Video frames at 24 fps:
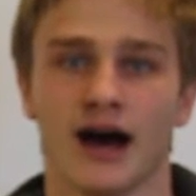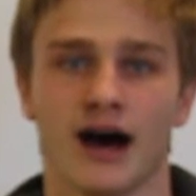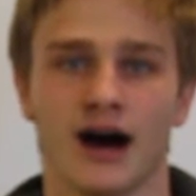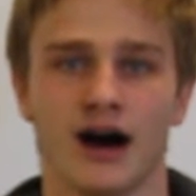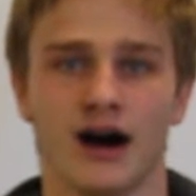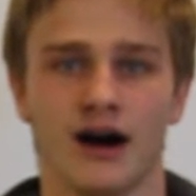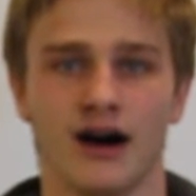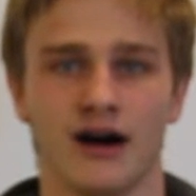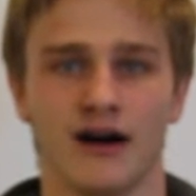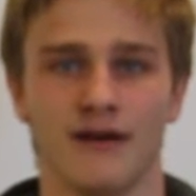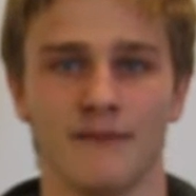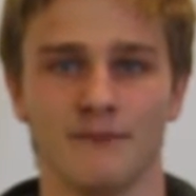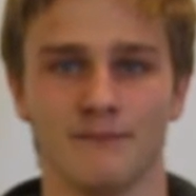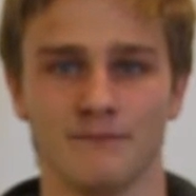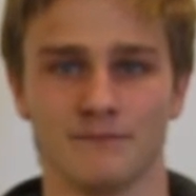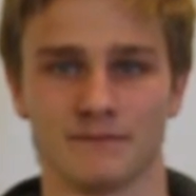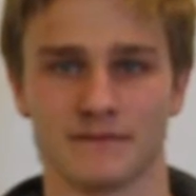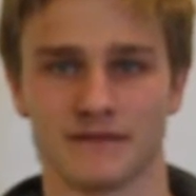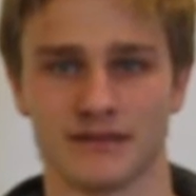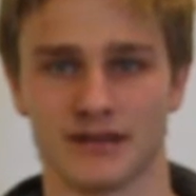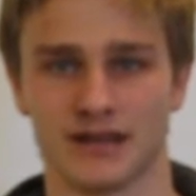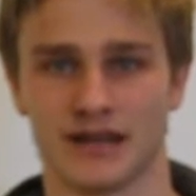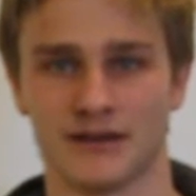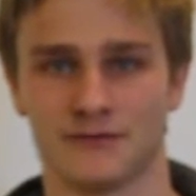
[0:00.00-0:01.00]
Um,
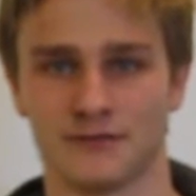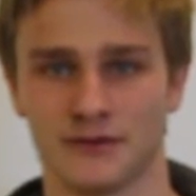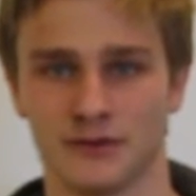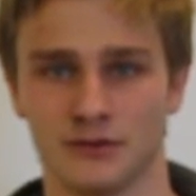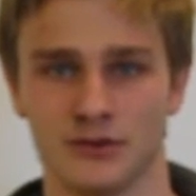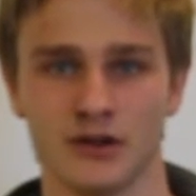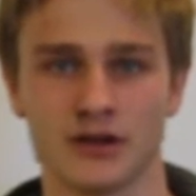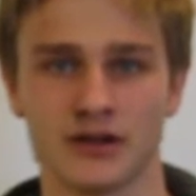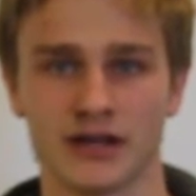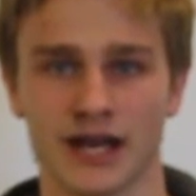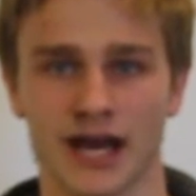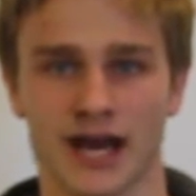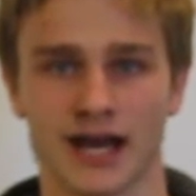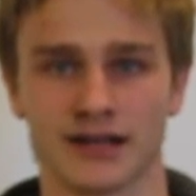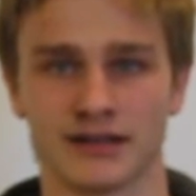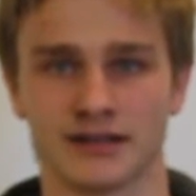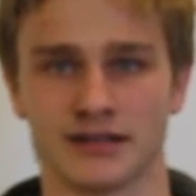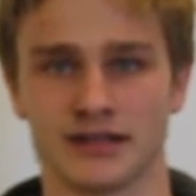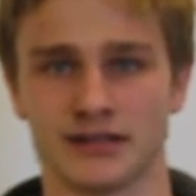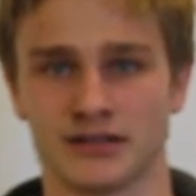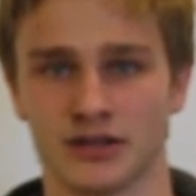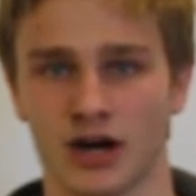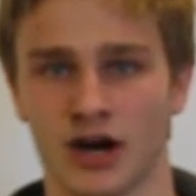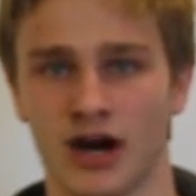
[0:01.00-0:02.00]
if you look at
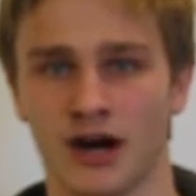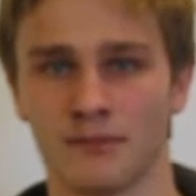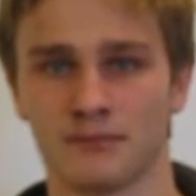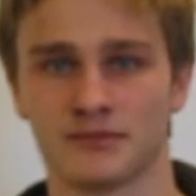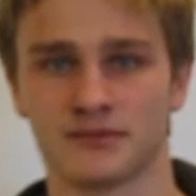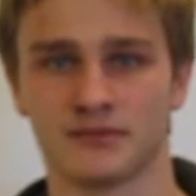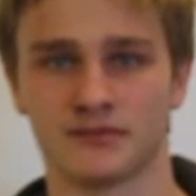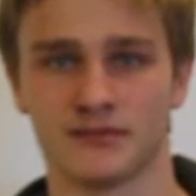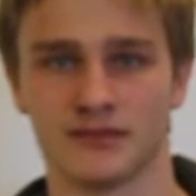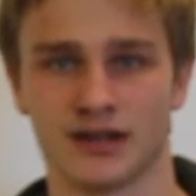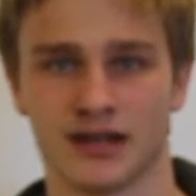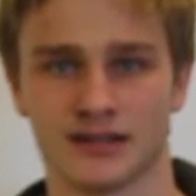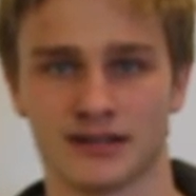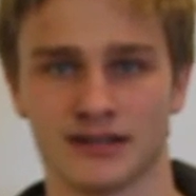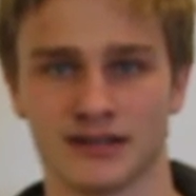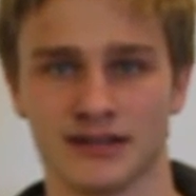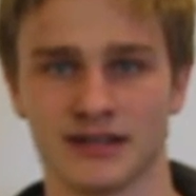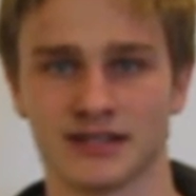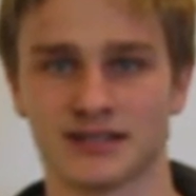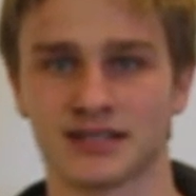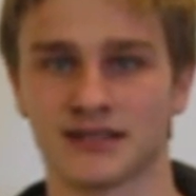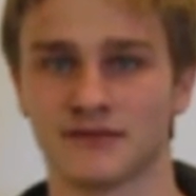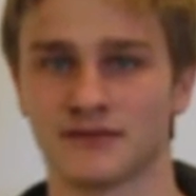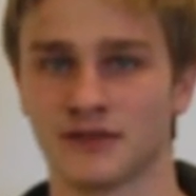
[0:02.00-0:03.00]
the top at the
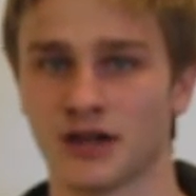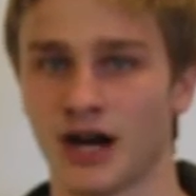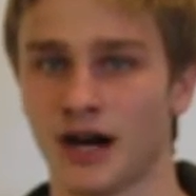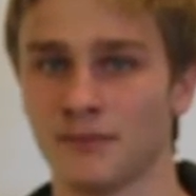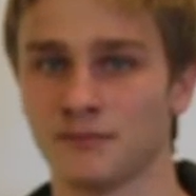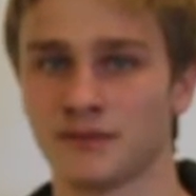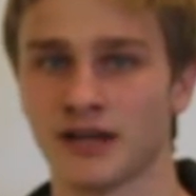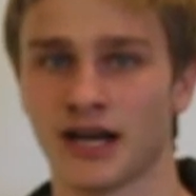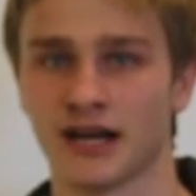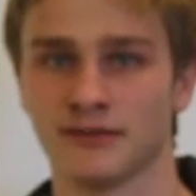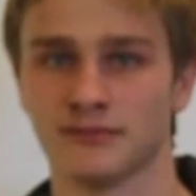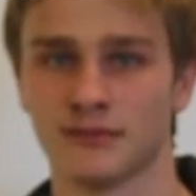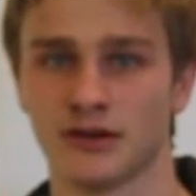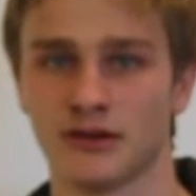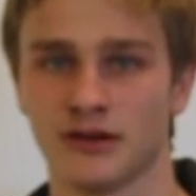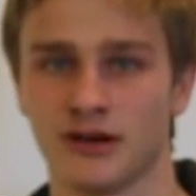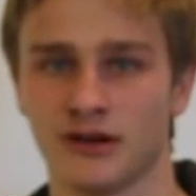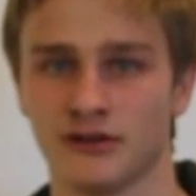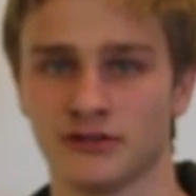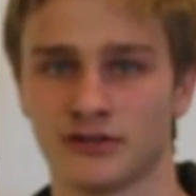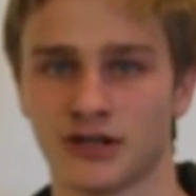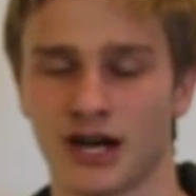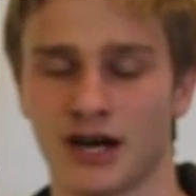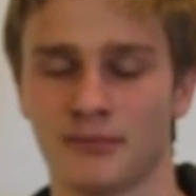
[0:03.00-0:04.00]
list of top 10
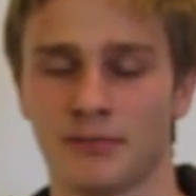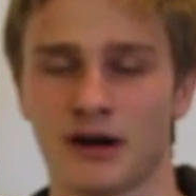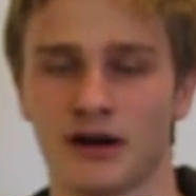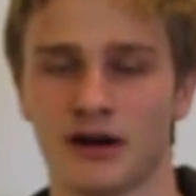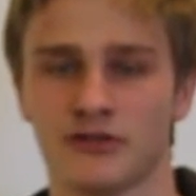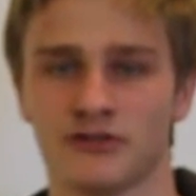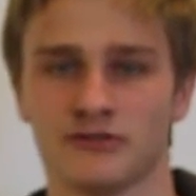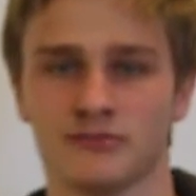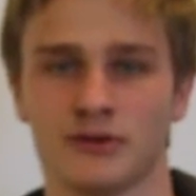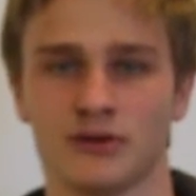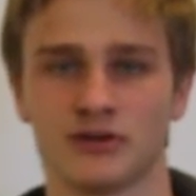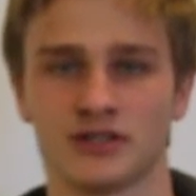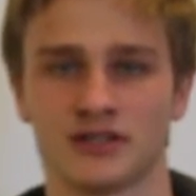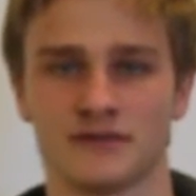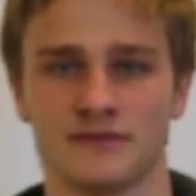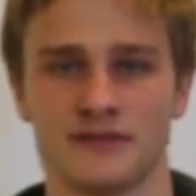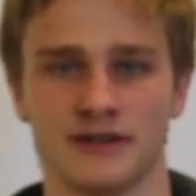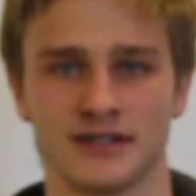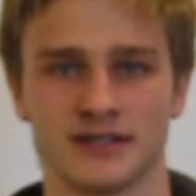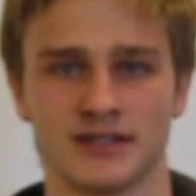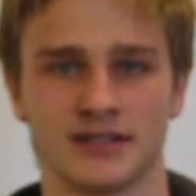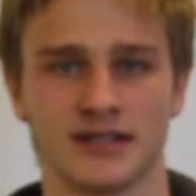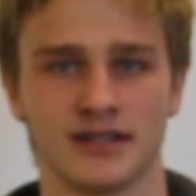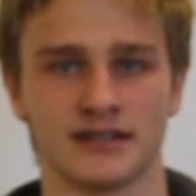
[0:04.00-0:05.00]
or top 100 most
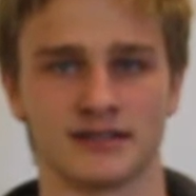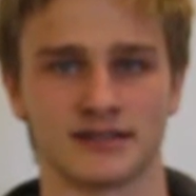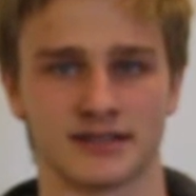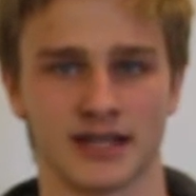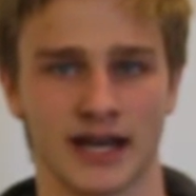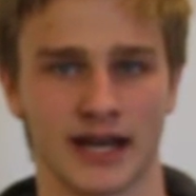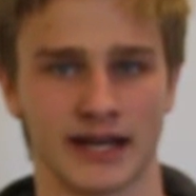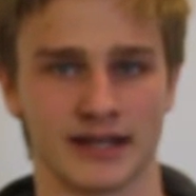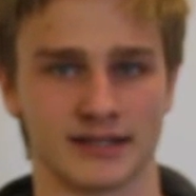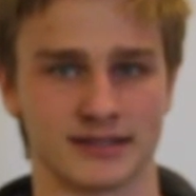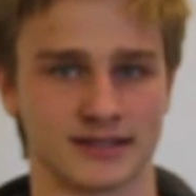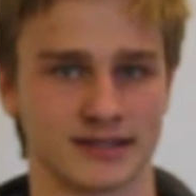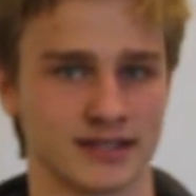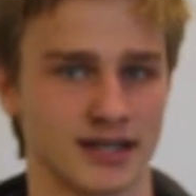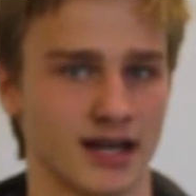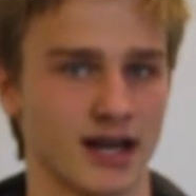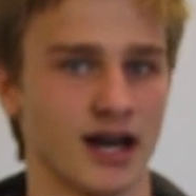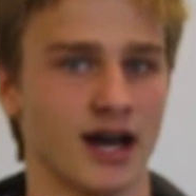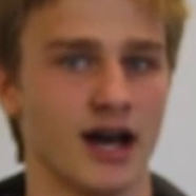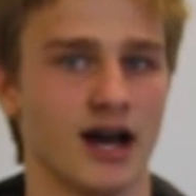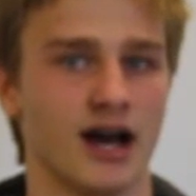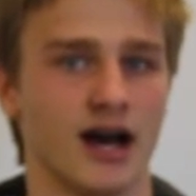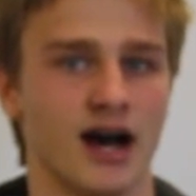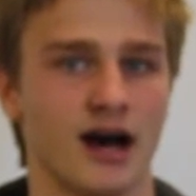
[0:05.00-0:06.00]
visited sites,
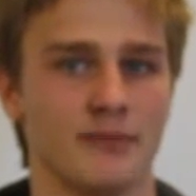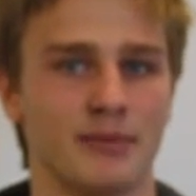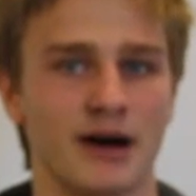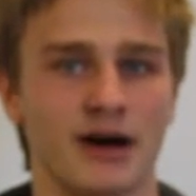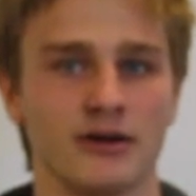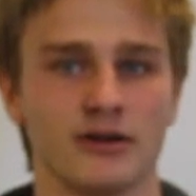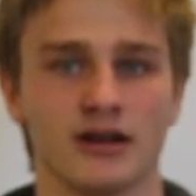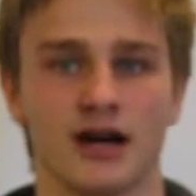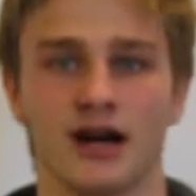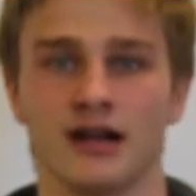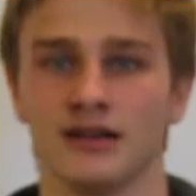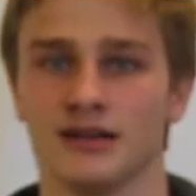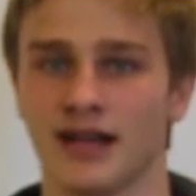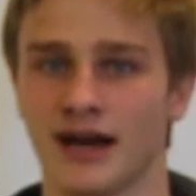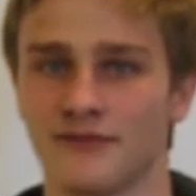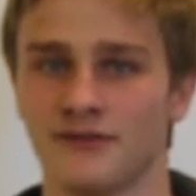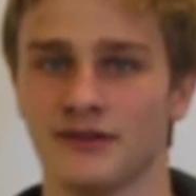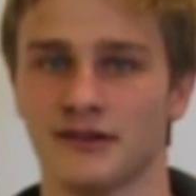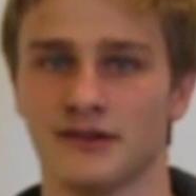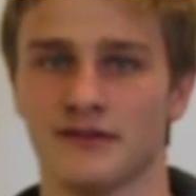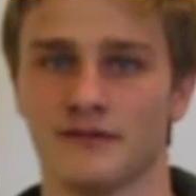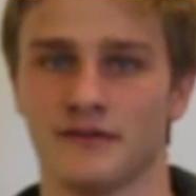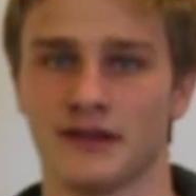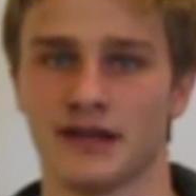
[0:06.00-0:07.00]
about
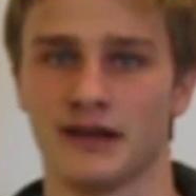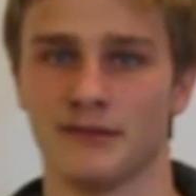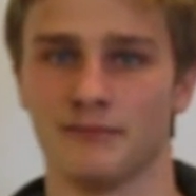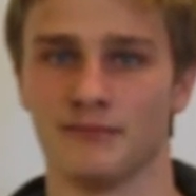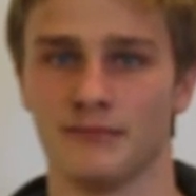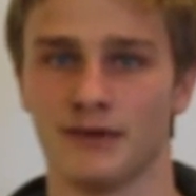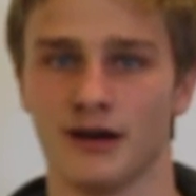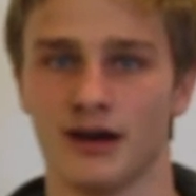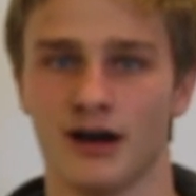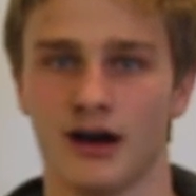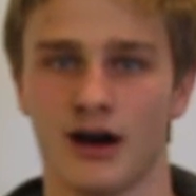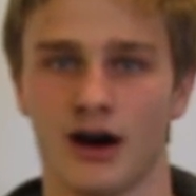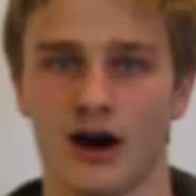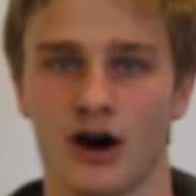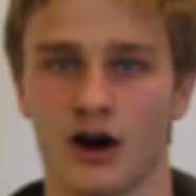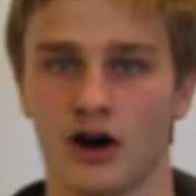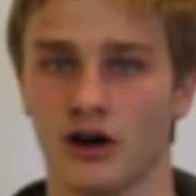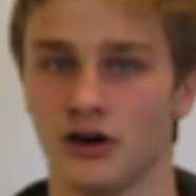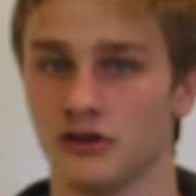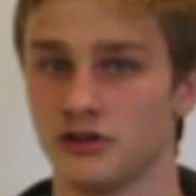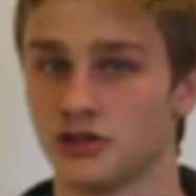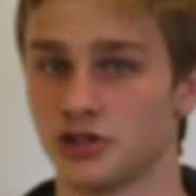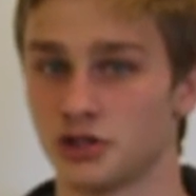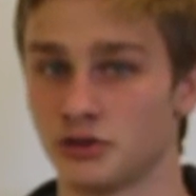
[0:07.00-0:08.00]
11 of them
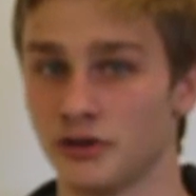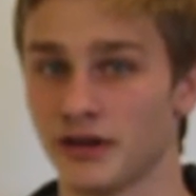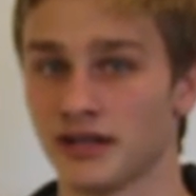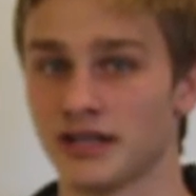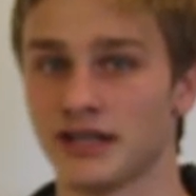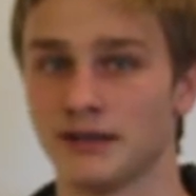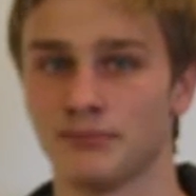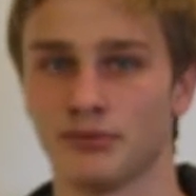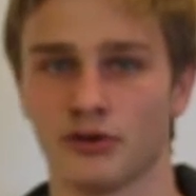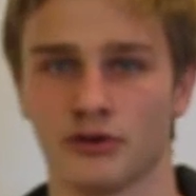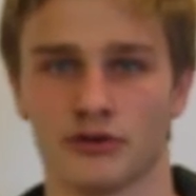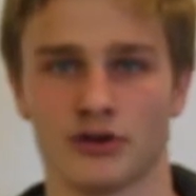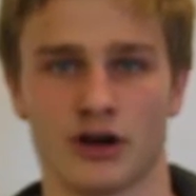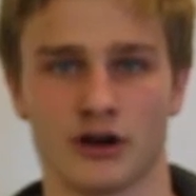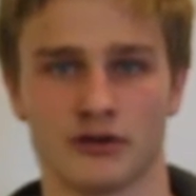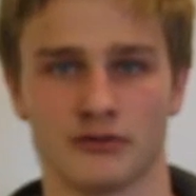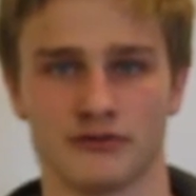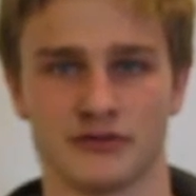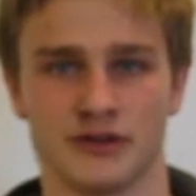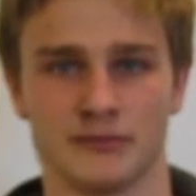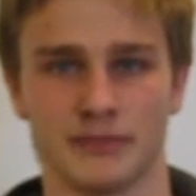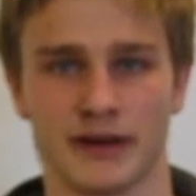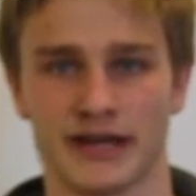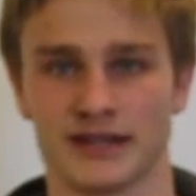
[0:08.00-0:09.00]
are strictly
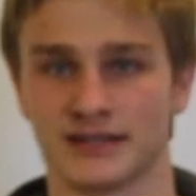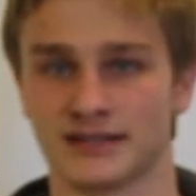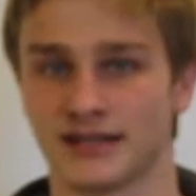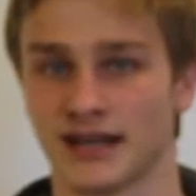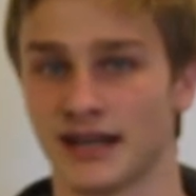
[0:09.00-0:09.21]
pornography based.